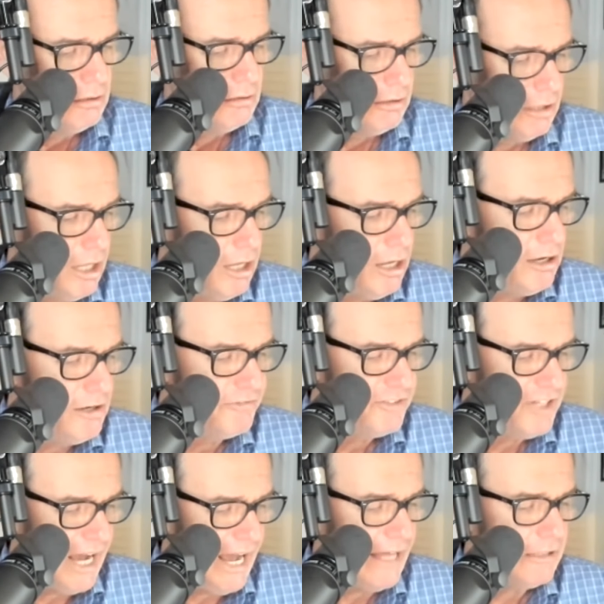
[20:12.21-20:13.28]
Love,
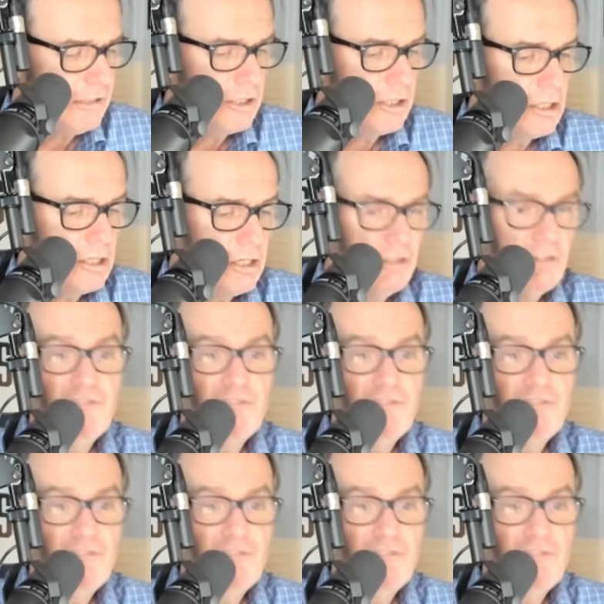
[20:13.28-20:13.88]
Kyler,